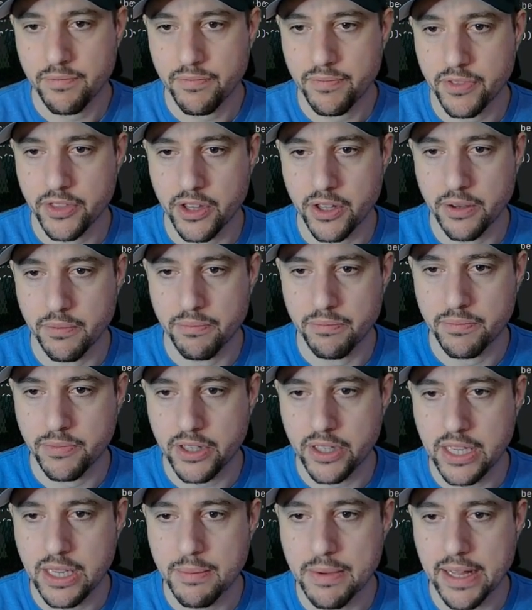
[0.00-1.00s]
The,
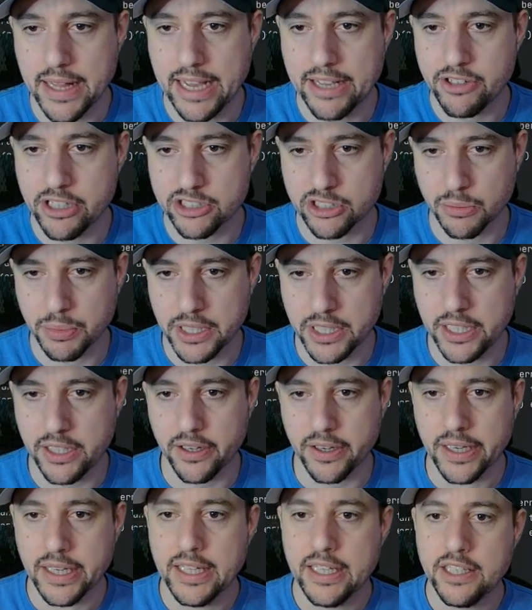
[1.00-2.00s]
the email address will be
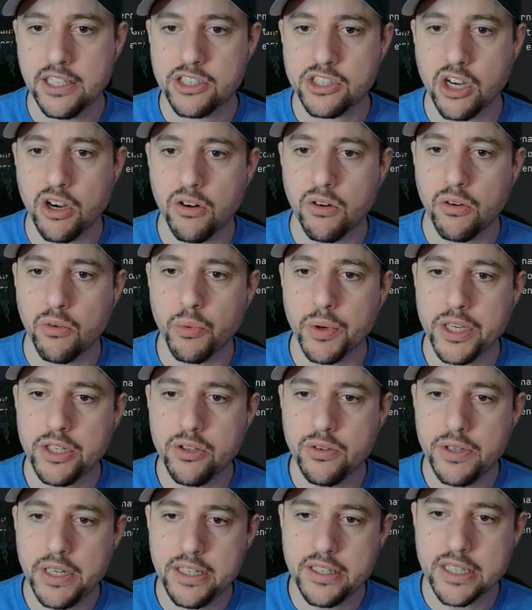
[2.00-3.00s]
here. So we
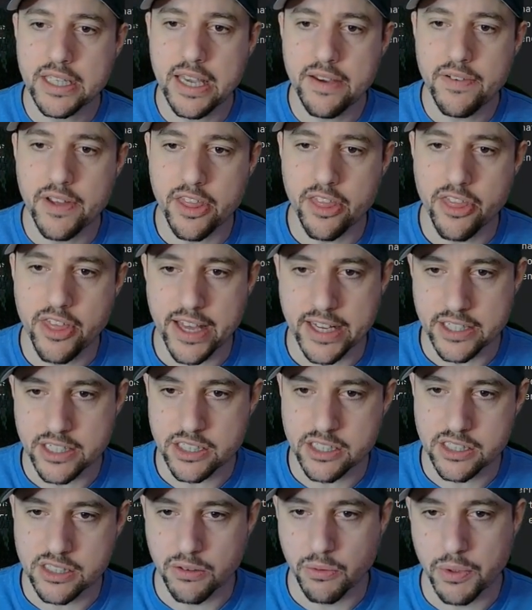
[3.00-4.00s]
do need to give it
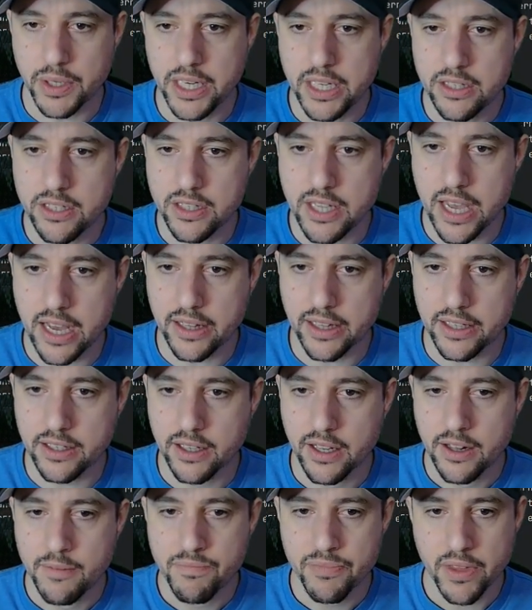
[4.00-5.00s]
this. We need to tell it
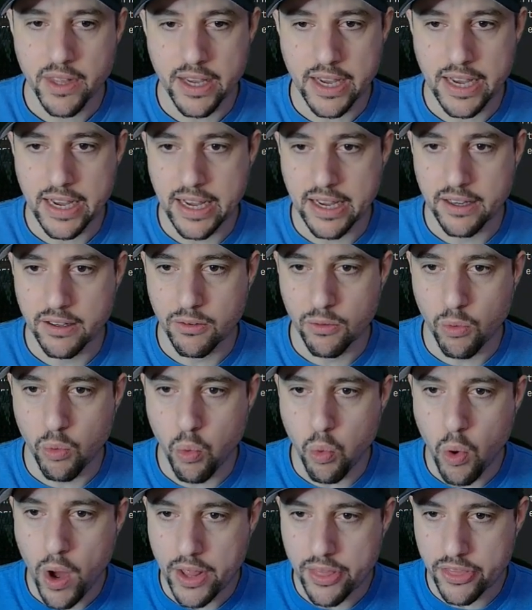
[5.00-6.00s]
uh,
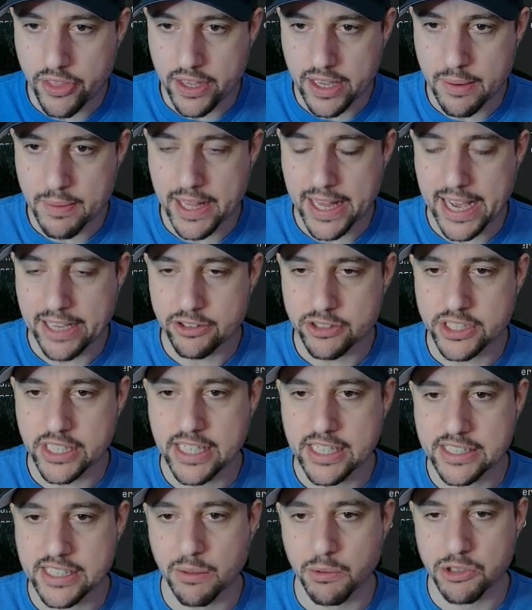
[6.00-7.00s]
what the email address
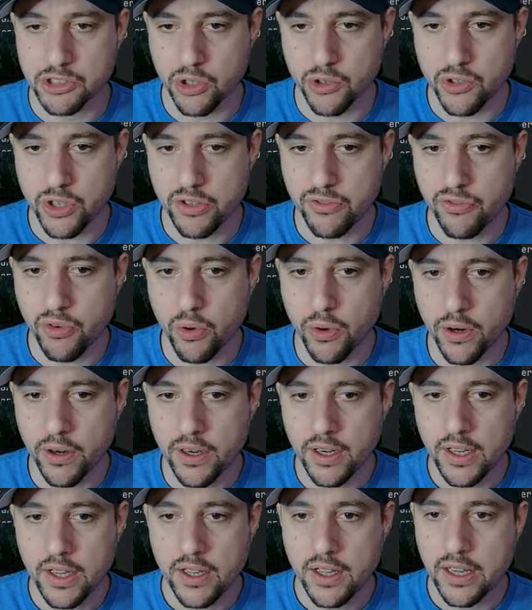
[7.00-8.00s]
is that we're searching for.
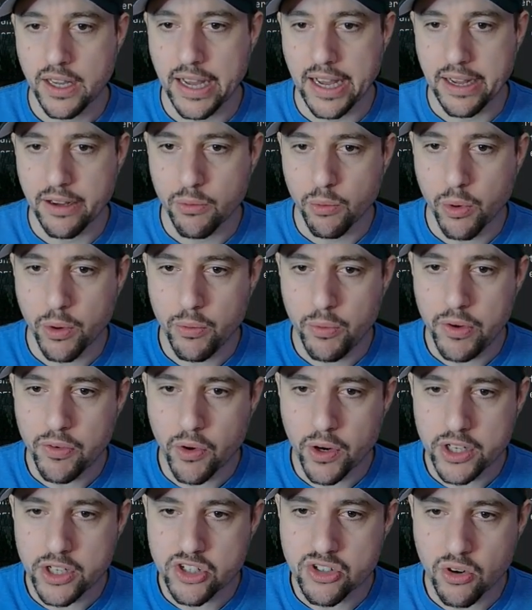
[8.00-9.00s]
Uh, we, have
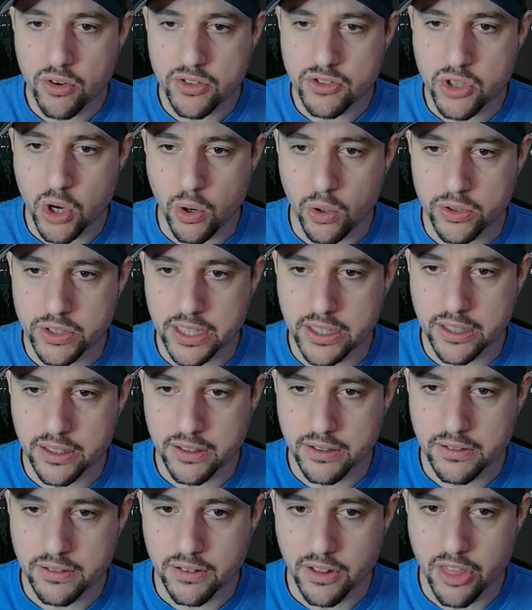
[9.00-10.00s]
already sort of told it
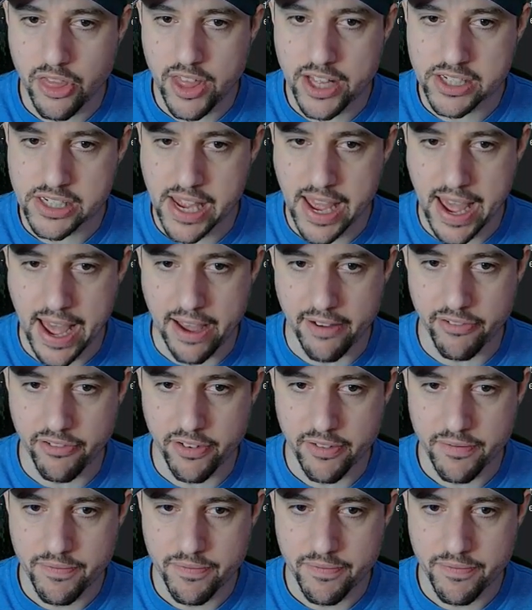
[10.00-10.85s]
this half.